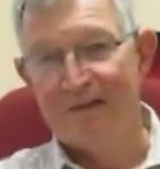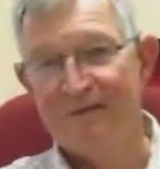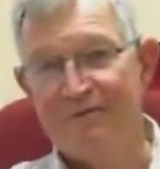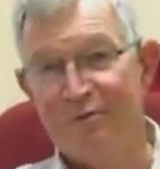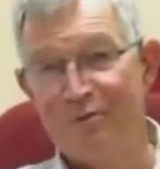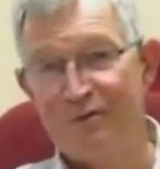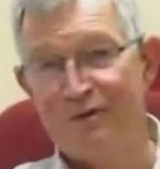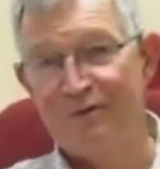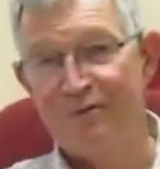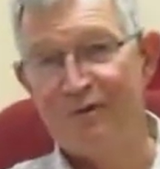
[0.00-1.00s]
There are
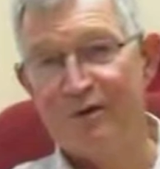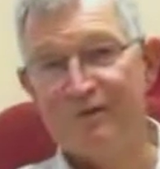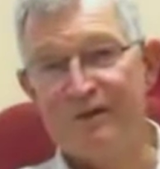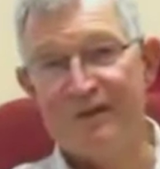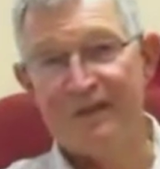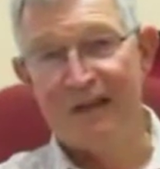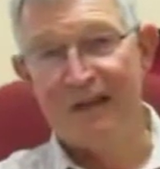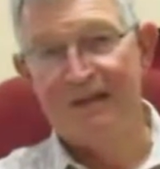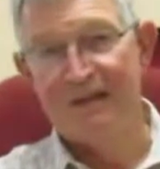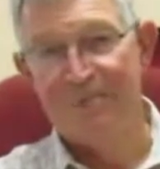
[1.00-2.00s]
four different
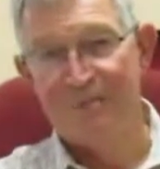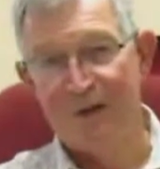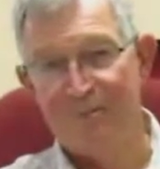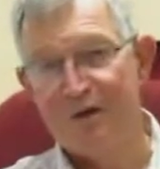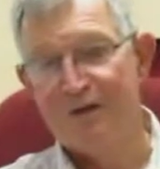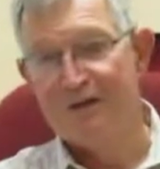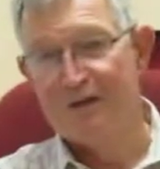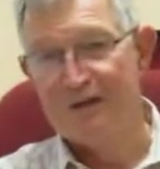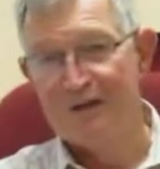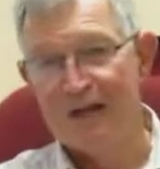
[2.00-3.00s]

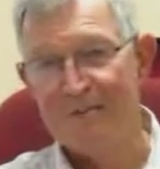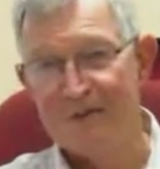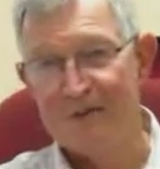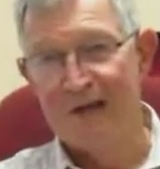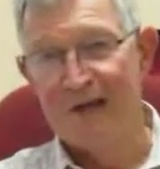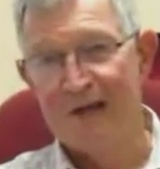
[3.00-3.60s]
protozoan types.